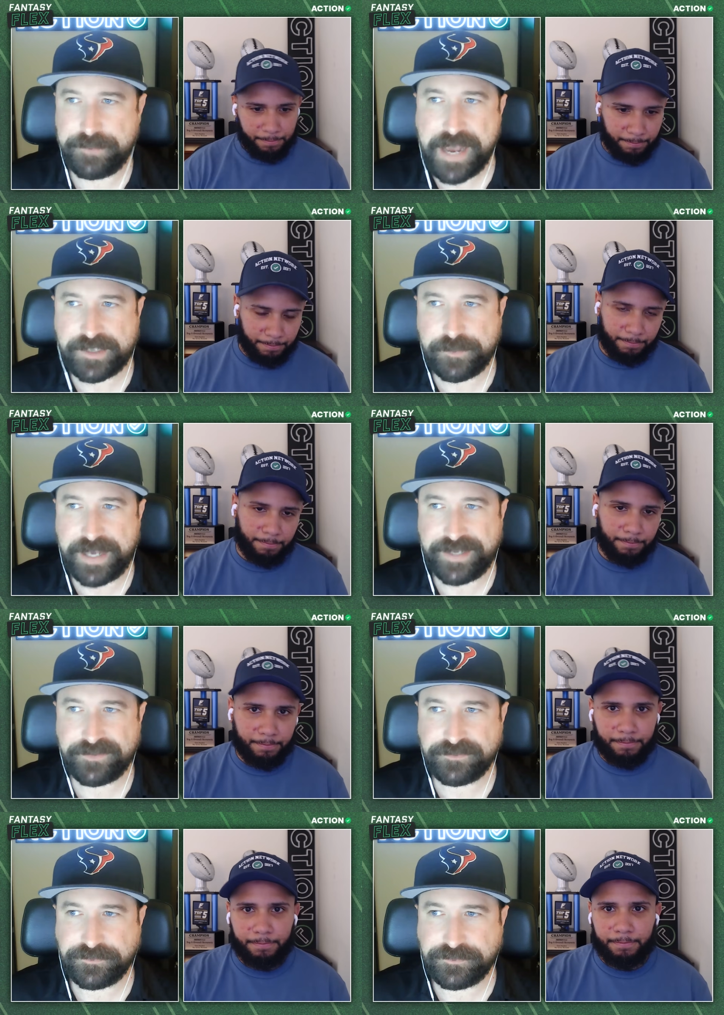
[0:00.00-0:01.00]
Speaker 1: in
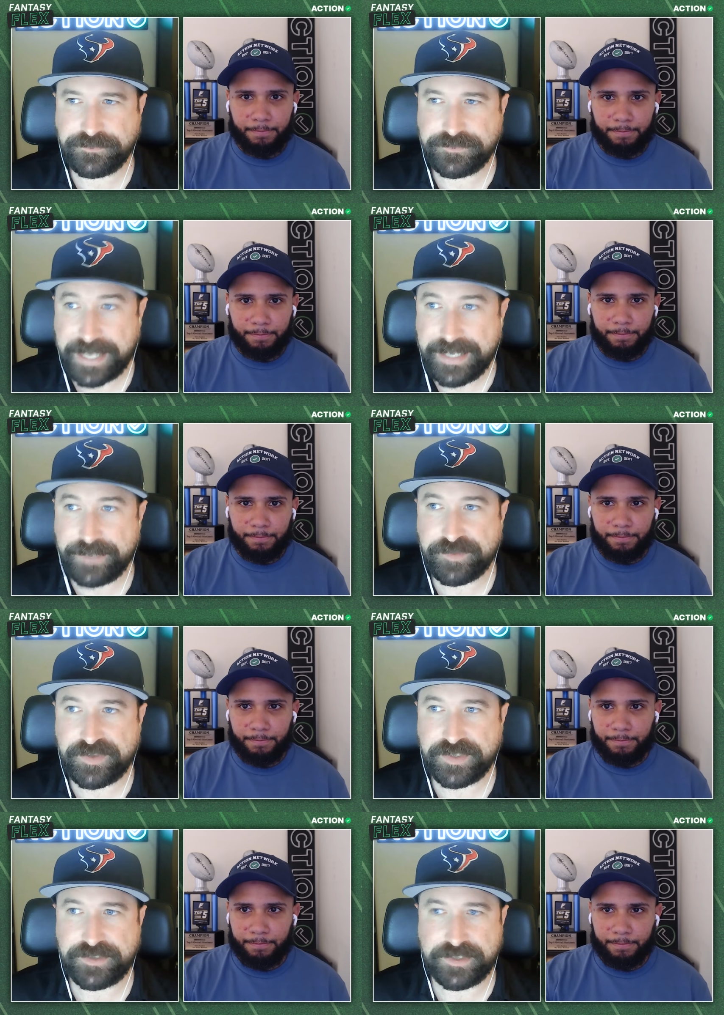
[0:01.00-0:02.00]
back-to-back games
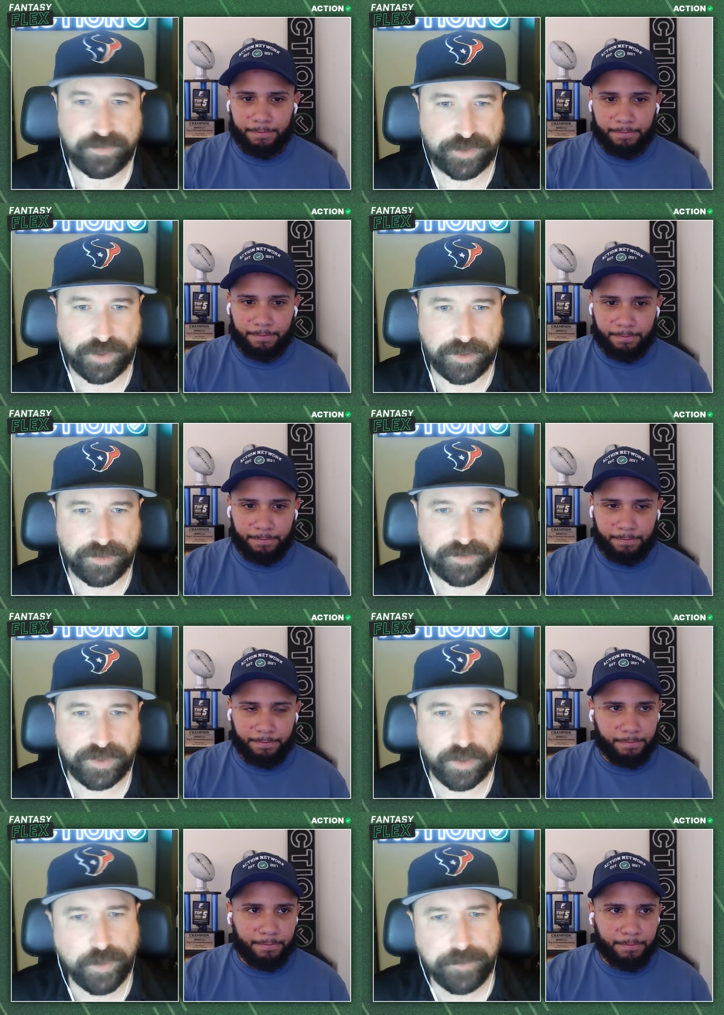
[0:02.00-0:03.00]
since his return,
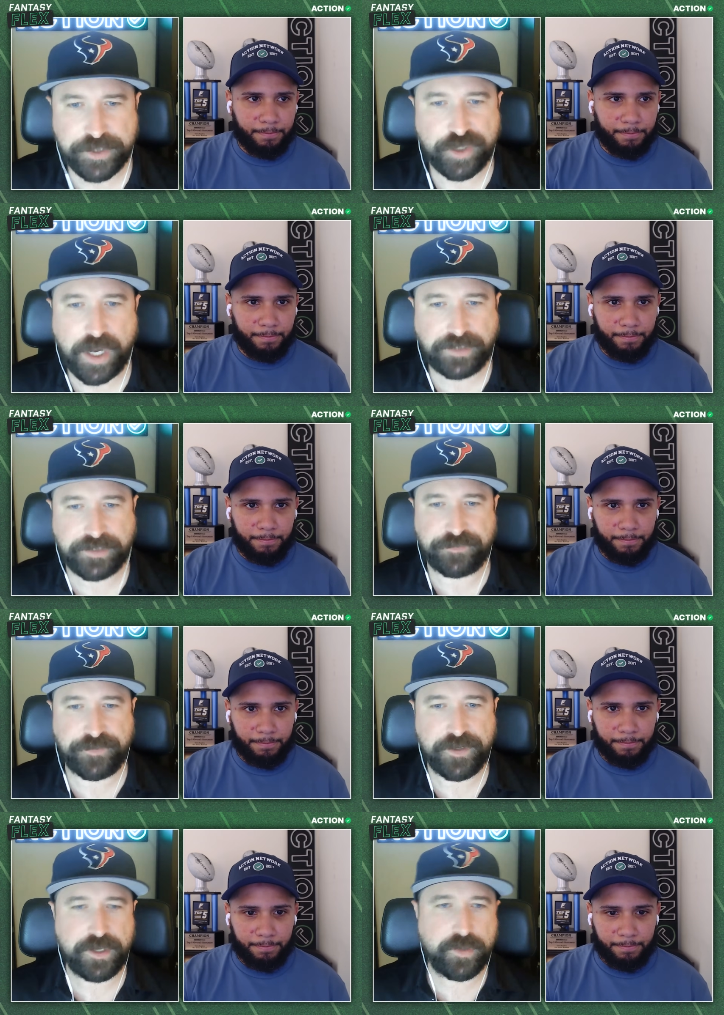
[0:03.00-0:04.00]
so wouldn't be shocked
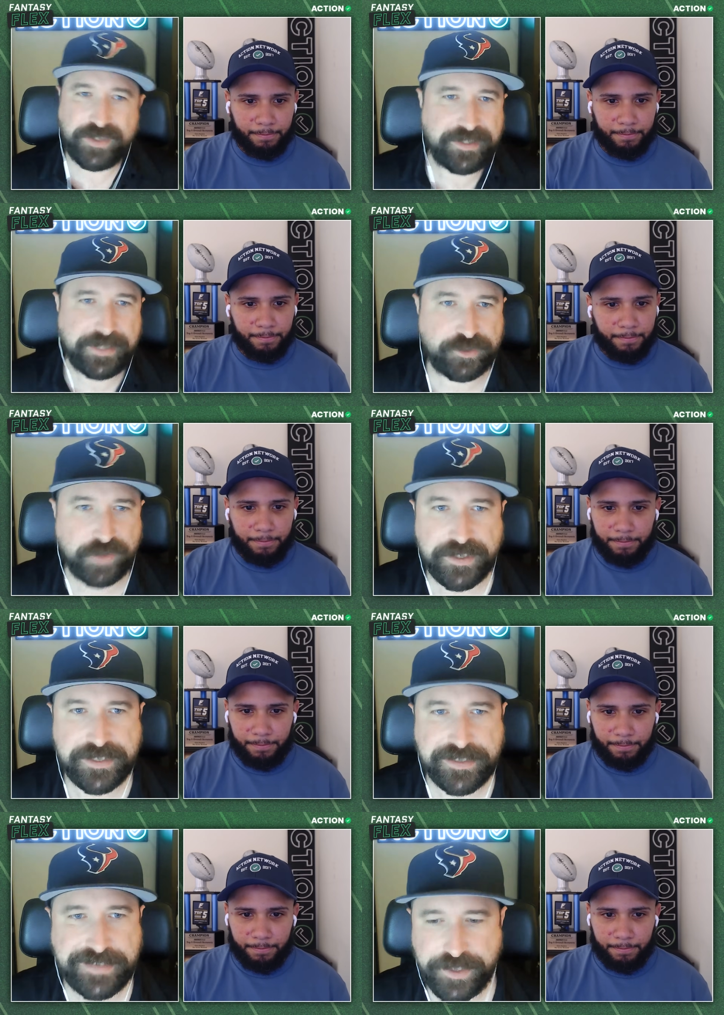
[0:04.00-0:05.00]
if we see that trend
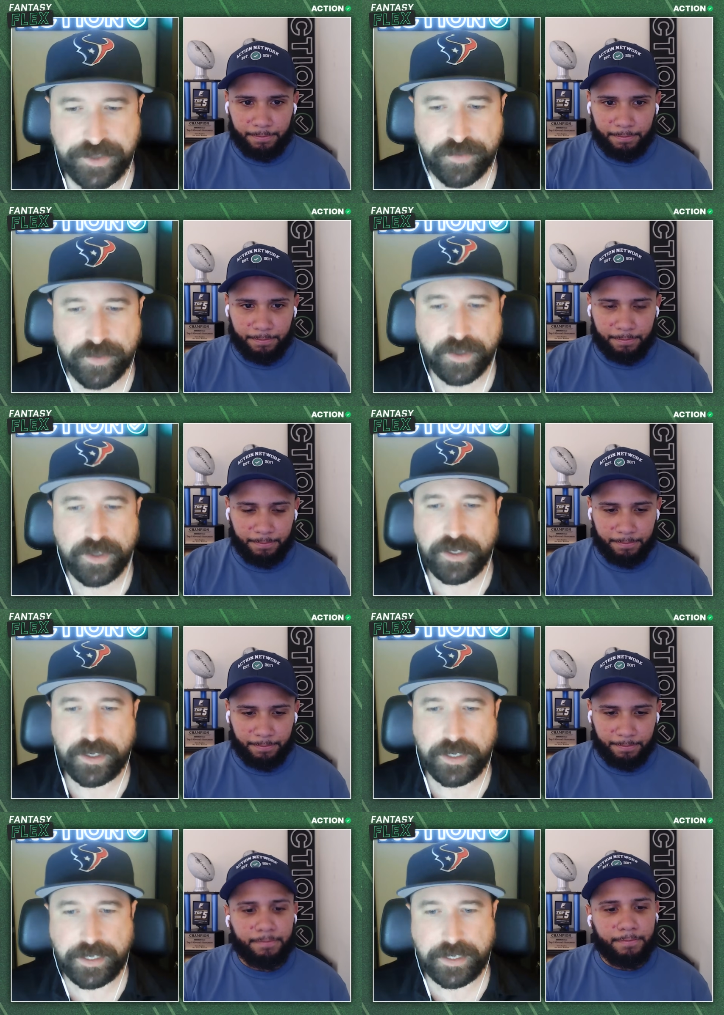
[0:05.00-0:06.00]
continue
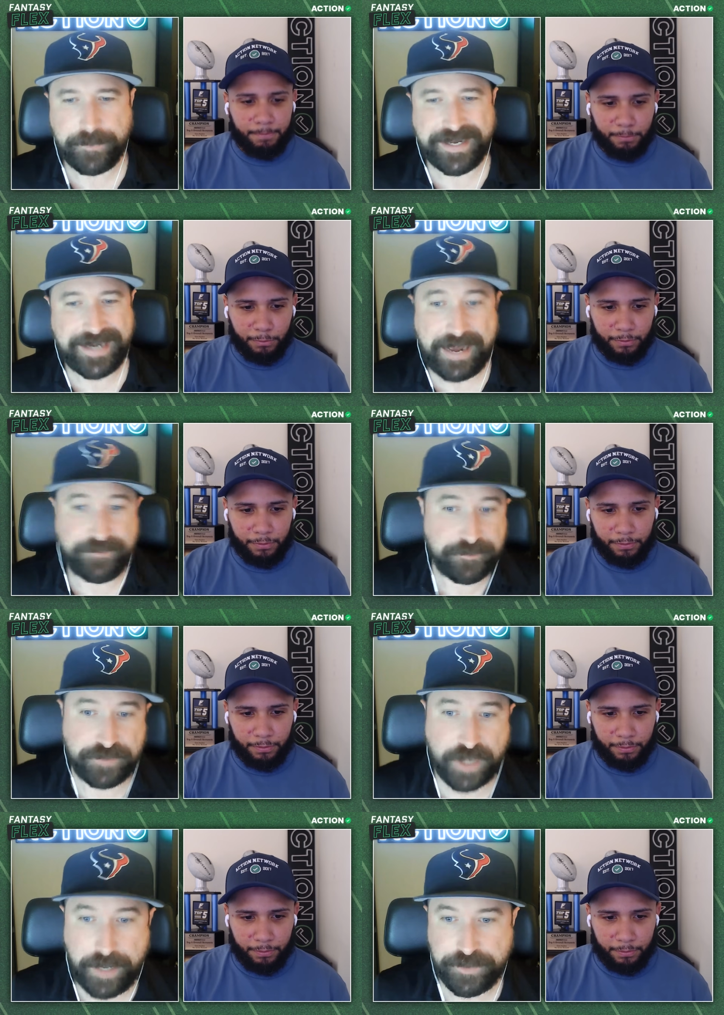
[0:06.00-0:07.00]
um, and have
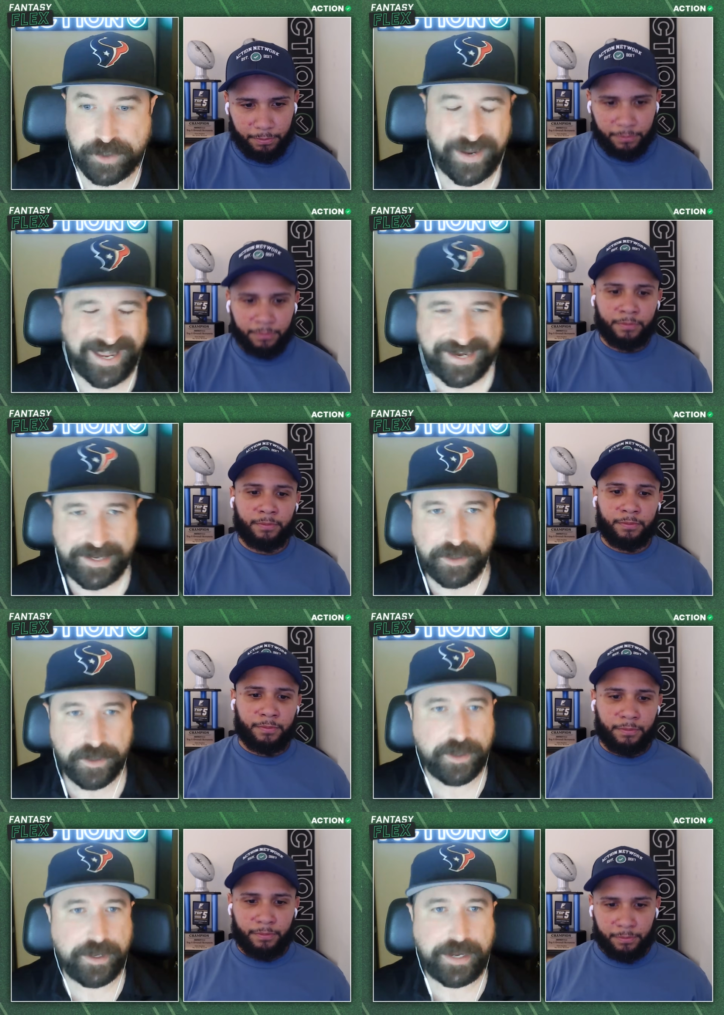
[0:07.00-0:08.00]
him top, you know,
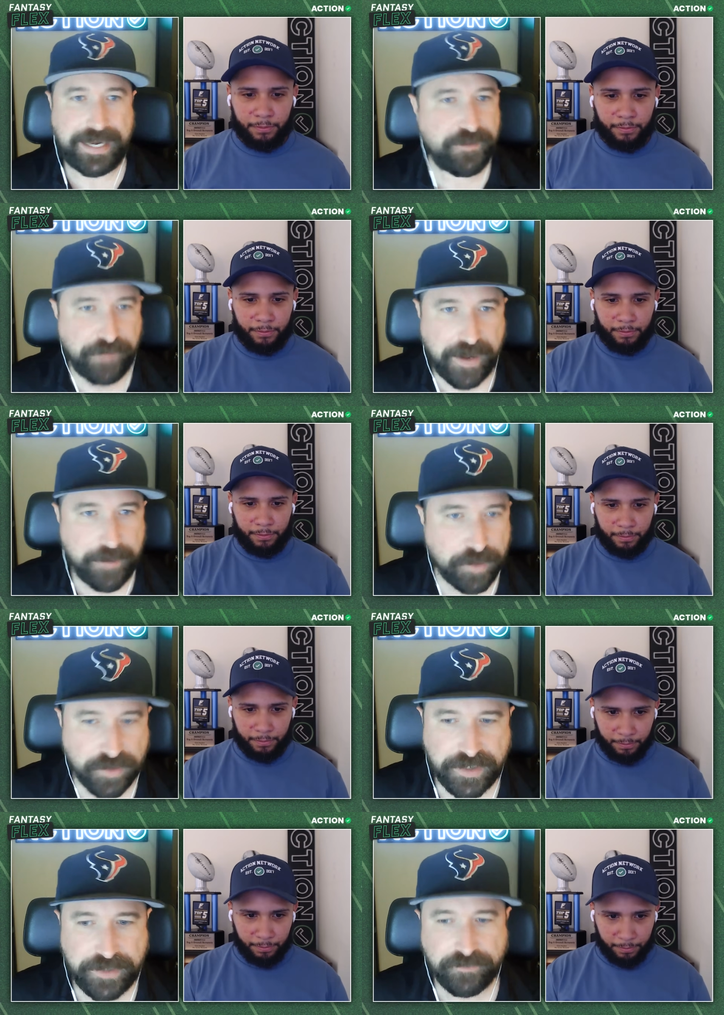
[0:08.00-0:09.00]
80,
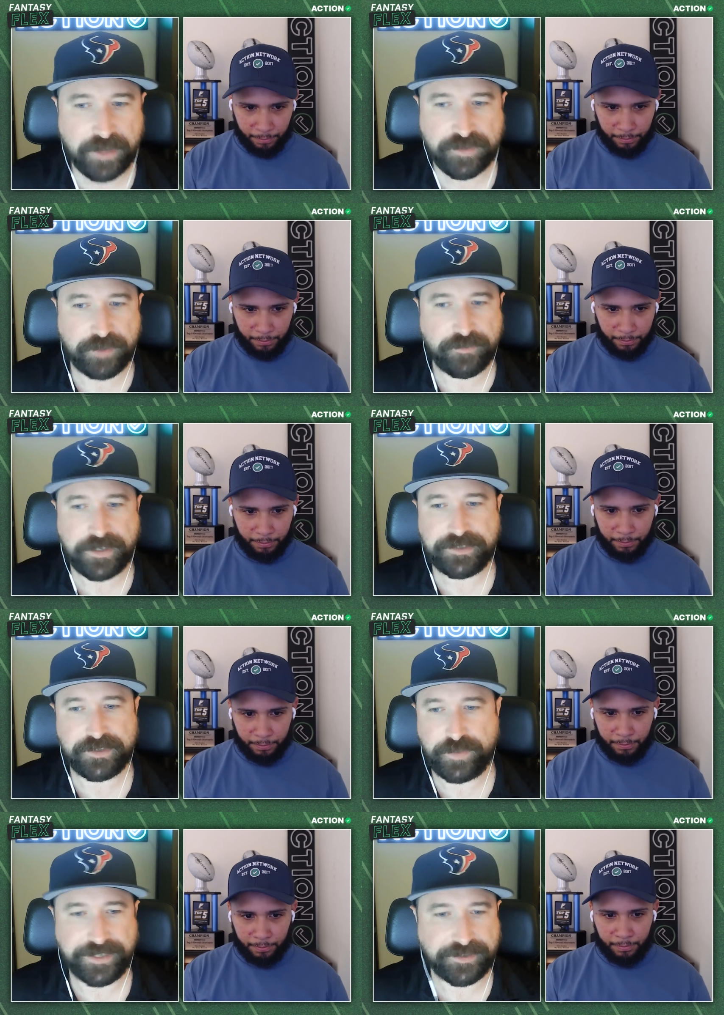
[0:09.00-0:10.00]
85% routes run rate
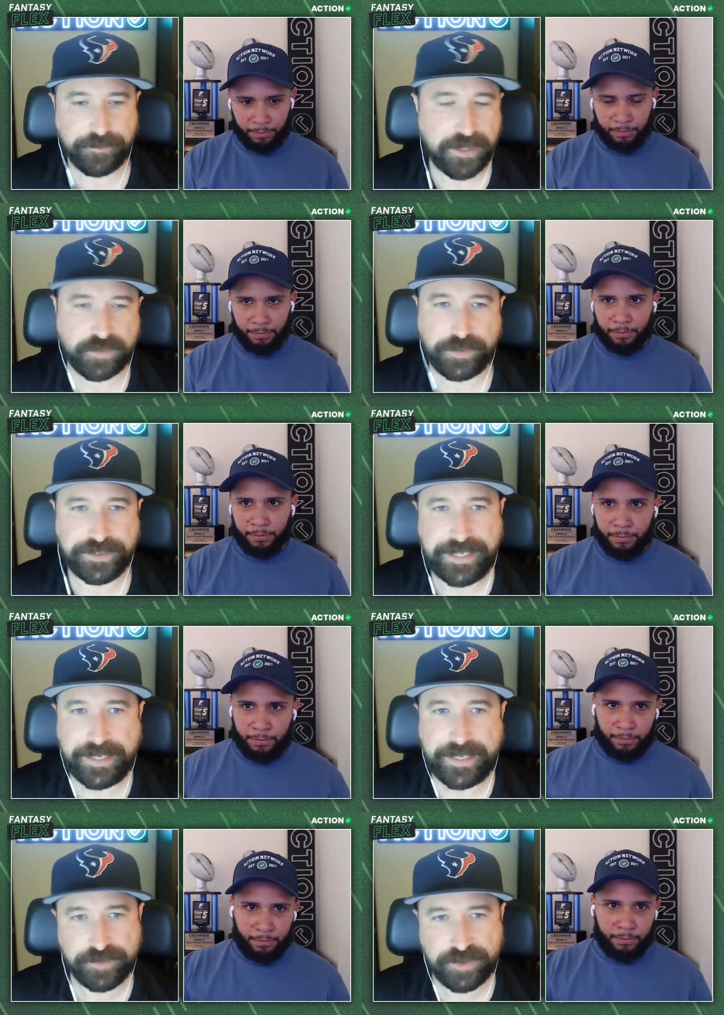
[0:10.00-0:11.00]
this week. It's a must-win
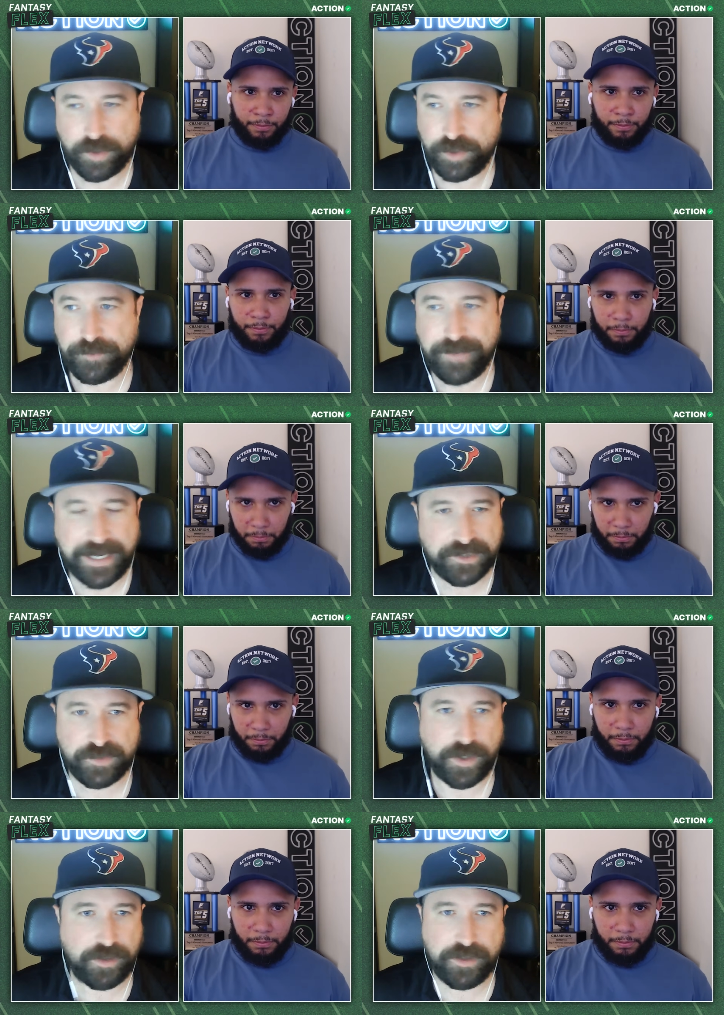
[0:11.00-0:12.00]
game, so you might
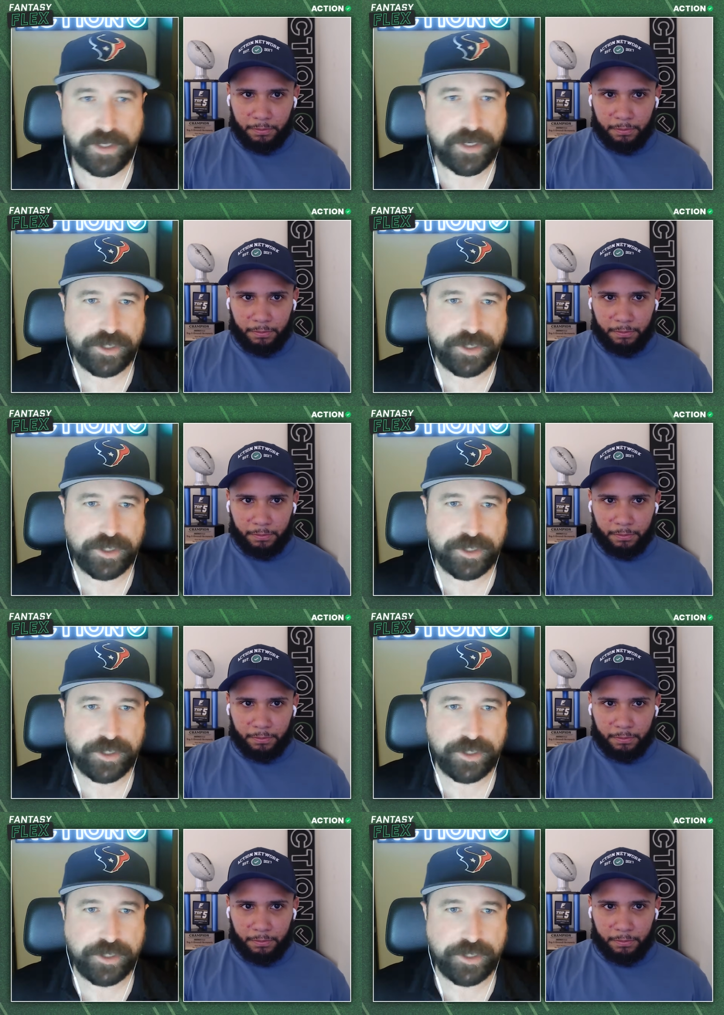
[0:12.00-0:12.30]
as well